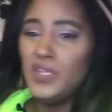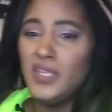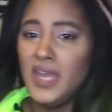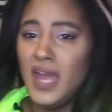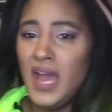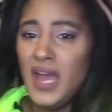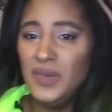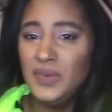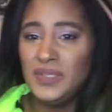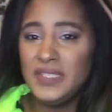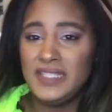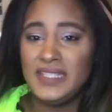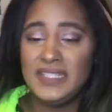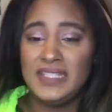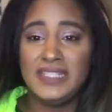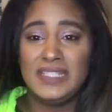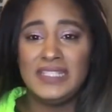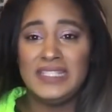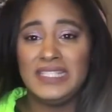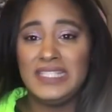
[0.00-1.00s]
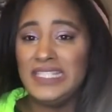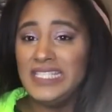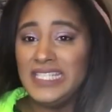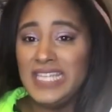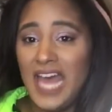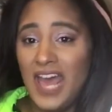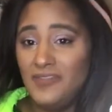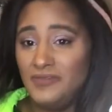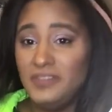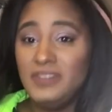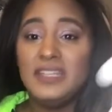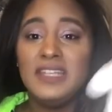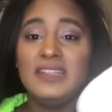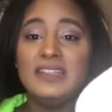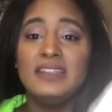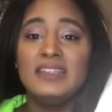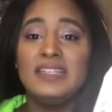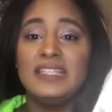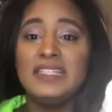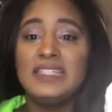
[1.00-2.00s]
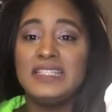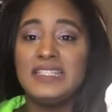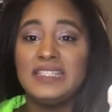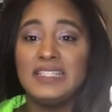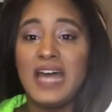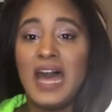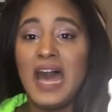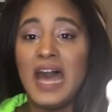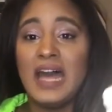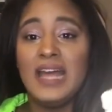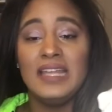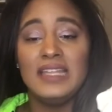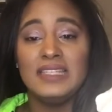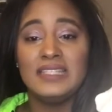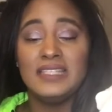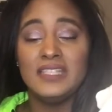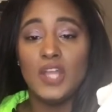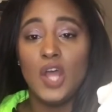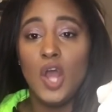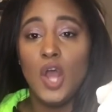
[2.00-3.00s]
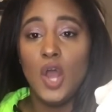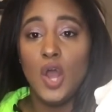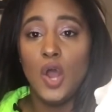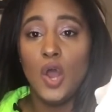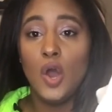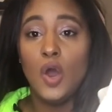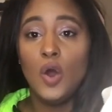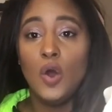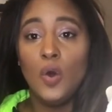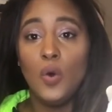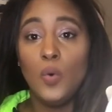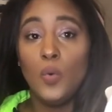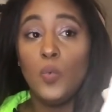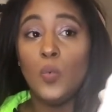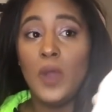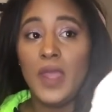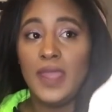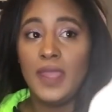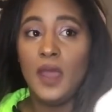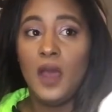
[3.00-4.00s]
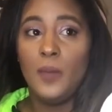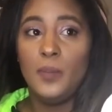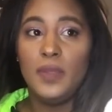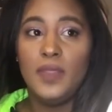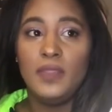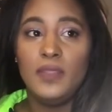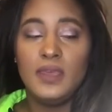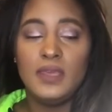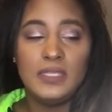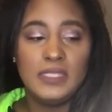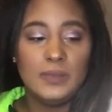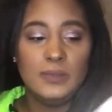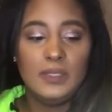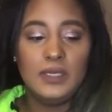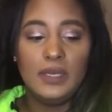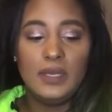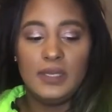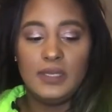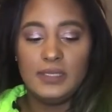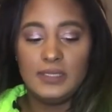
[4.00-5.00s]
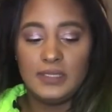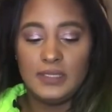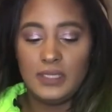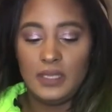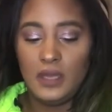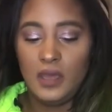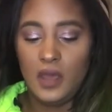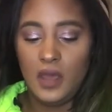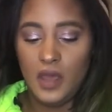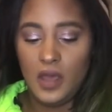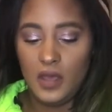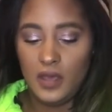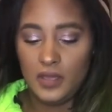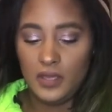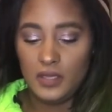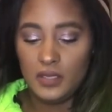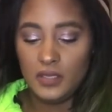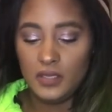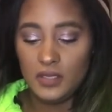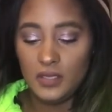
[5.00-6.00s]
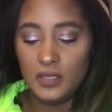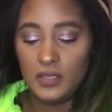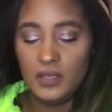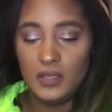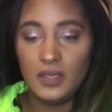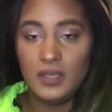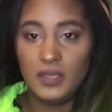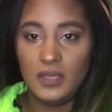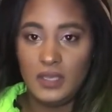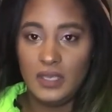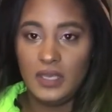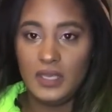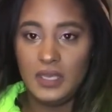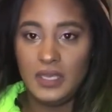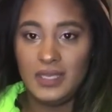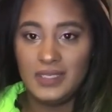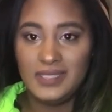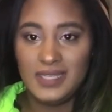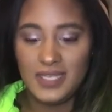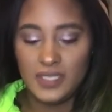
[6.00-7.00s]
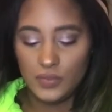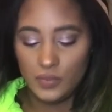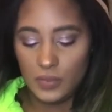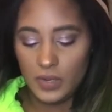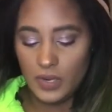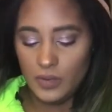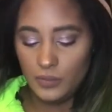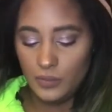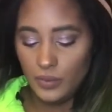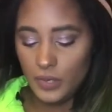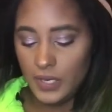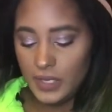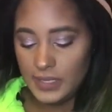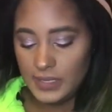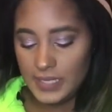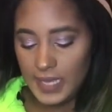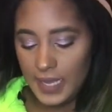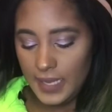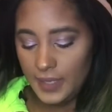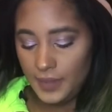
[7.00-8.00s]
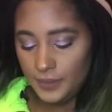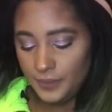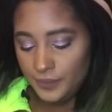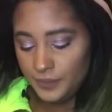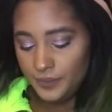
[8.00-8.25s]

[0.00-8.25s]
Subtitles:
yeah, I would definitely size way up in this because it does run pretty tight.